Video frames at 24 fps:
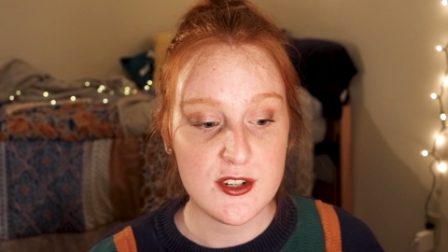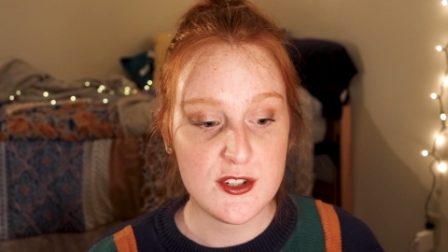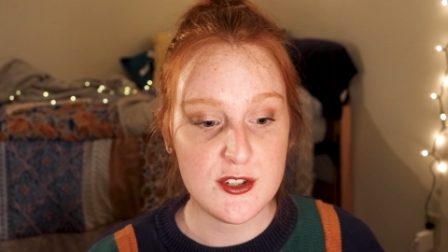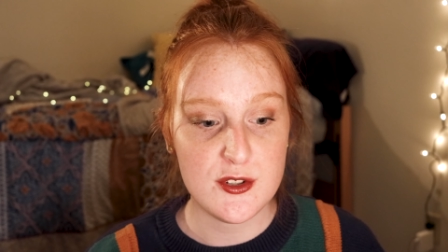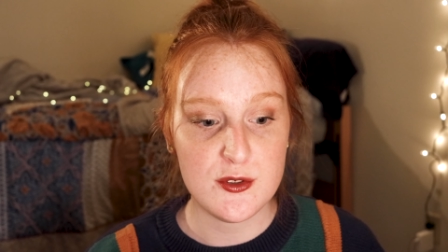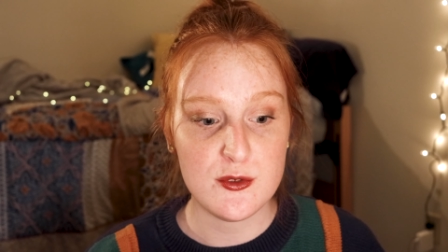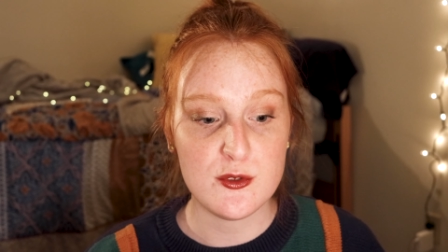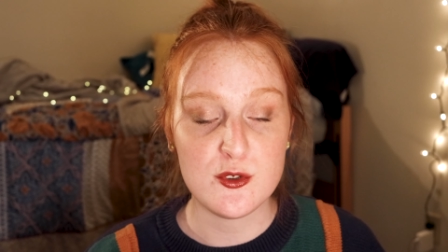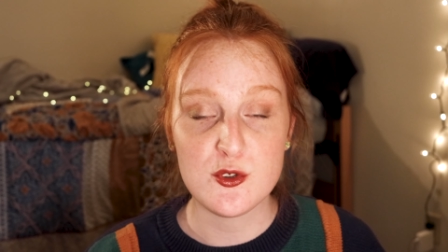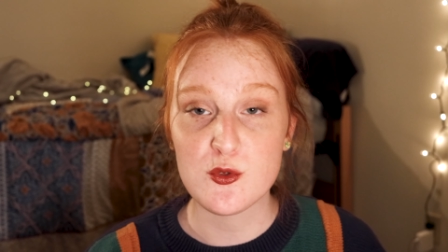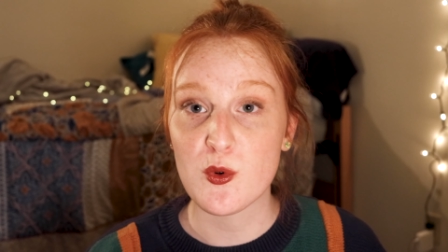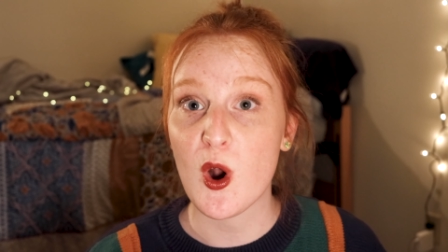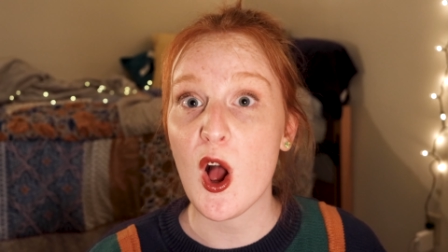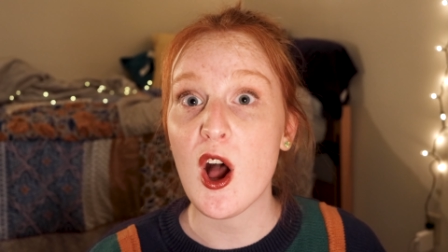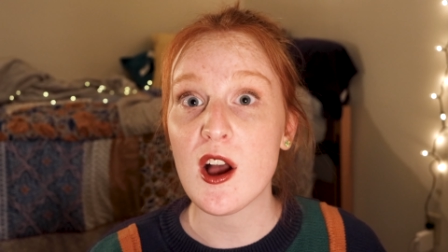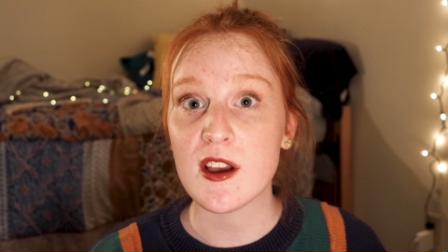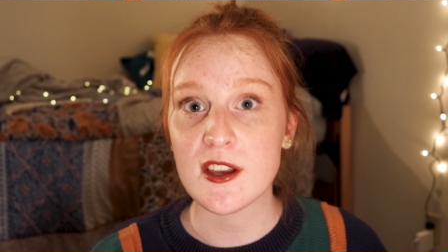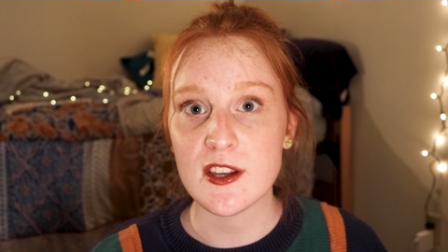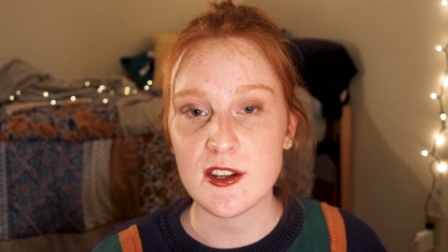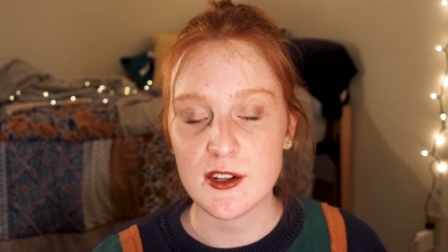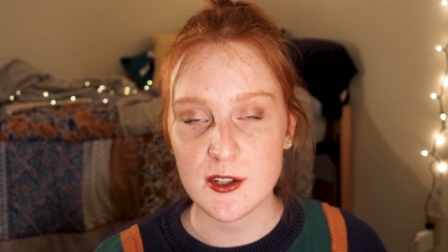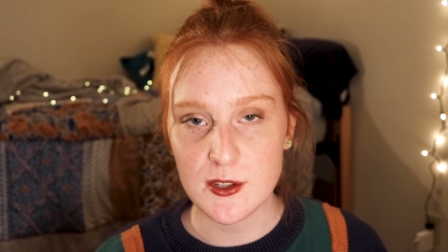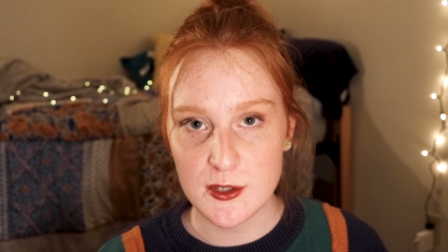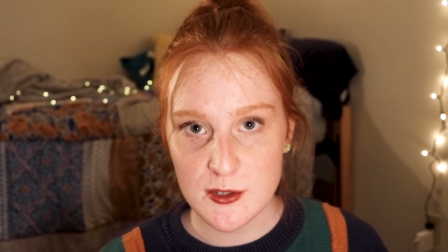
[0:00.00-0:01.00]
to draw
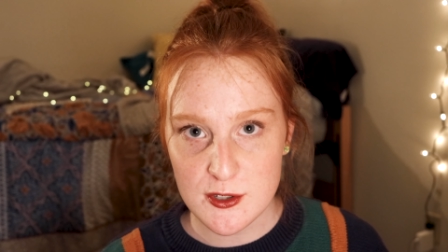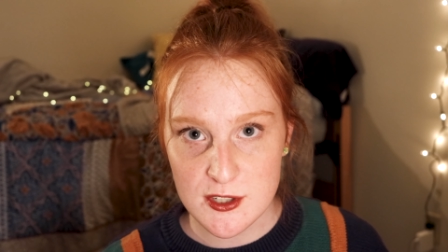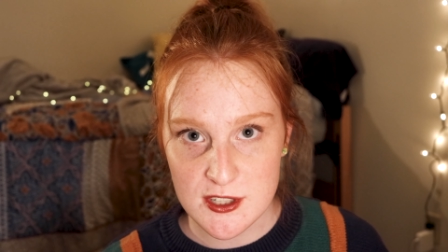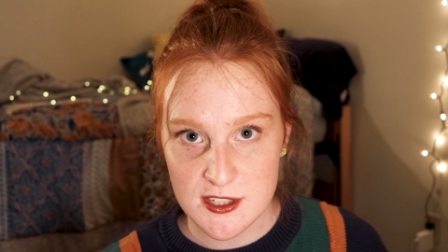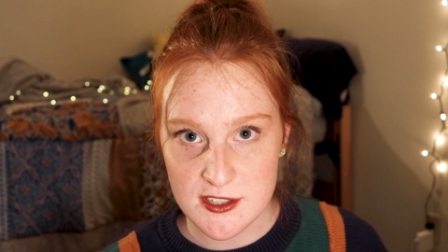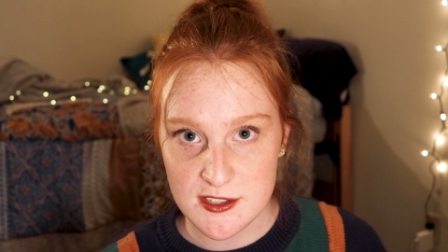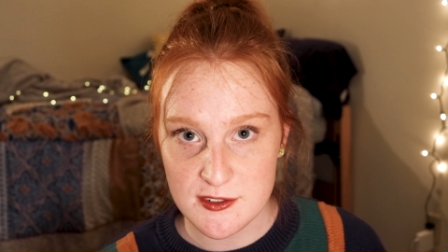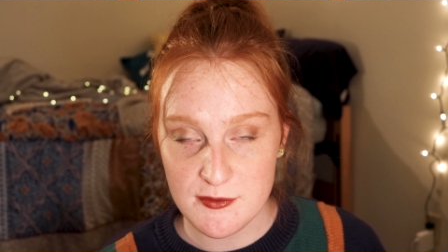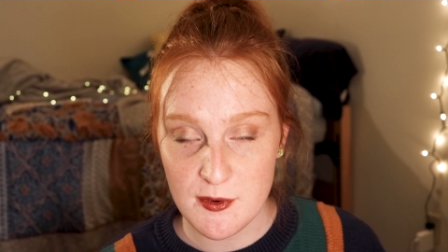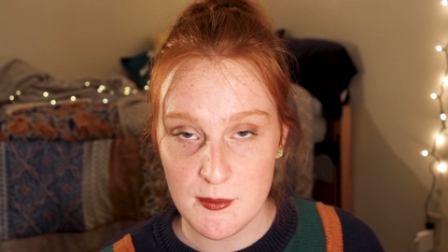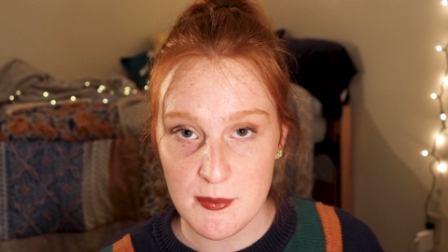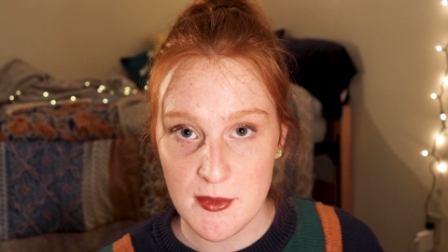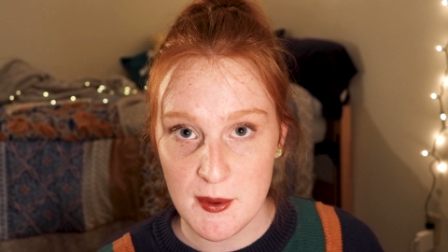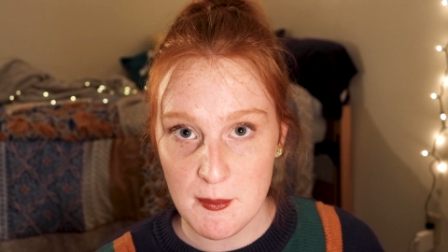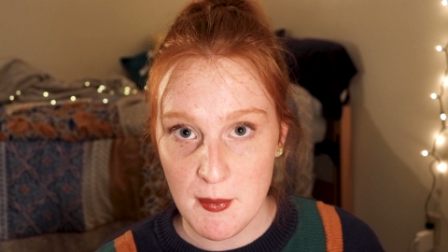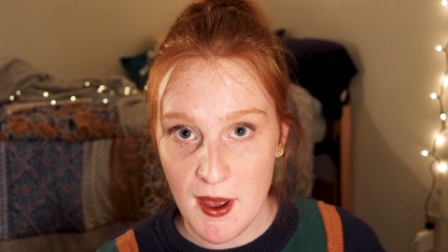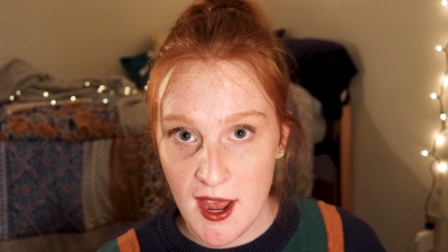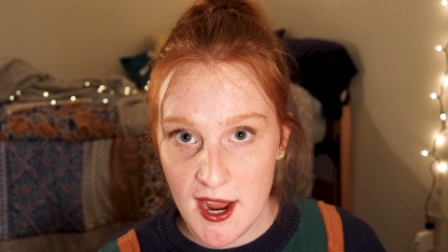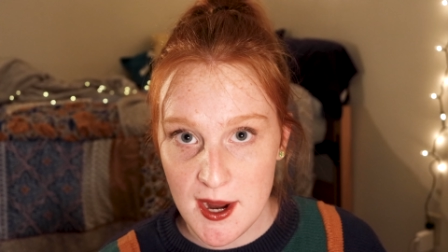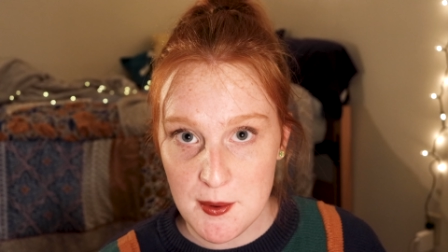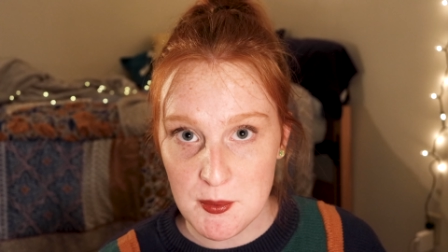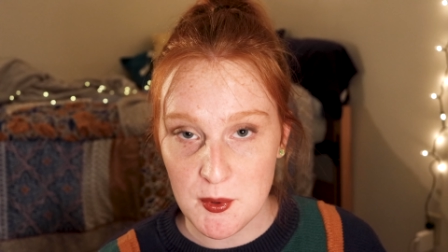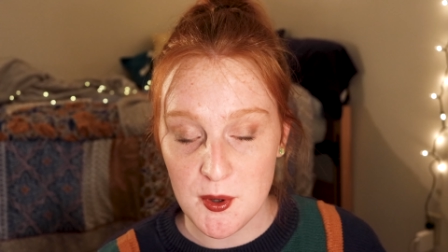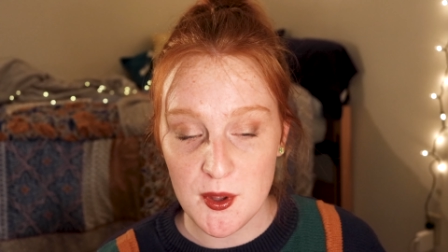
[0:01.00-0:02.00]
conclusions from the
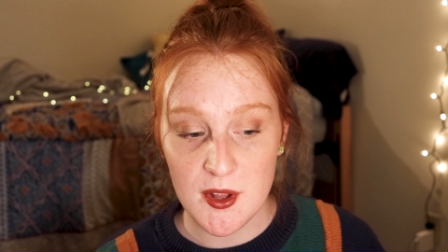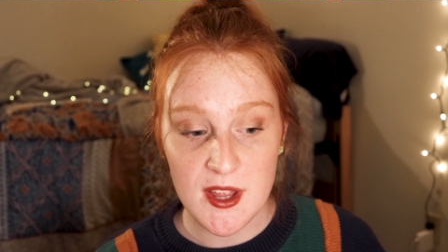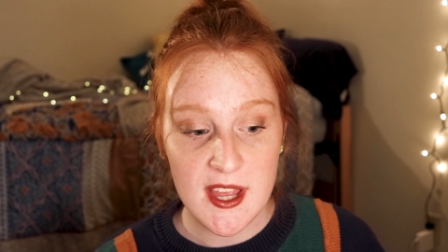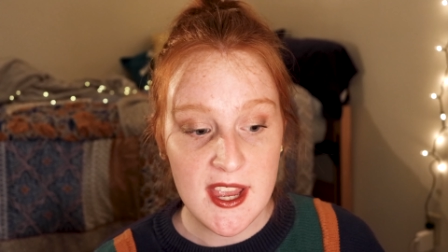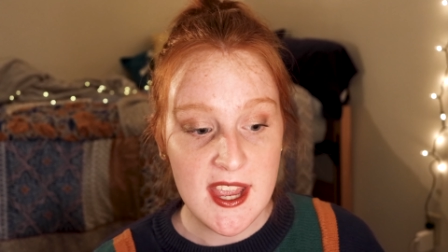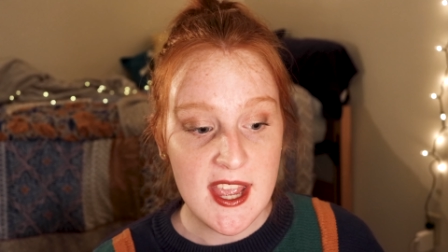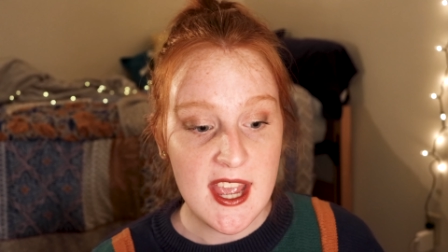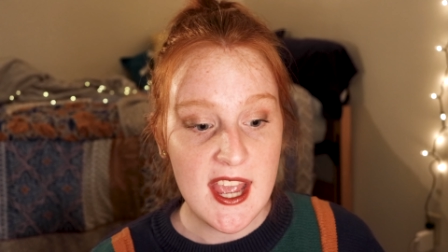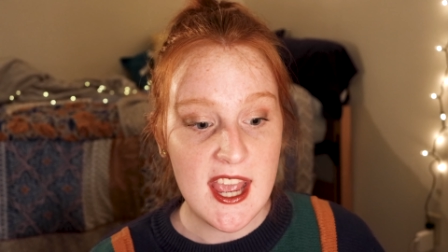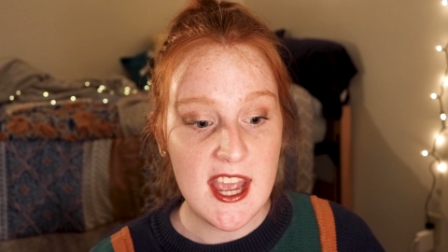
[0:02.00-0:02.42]
Bible,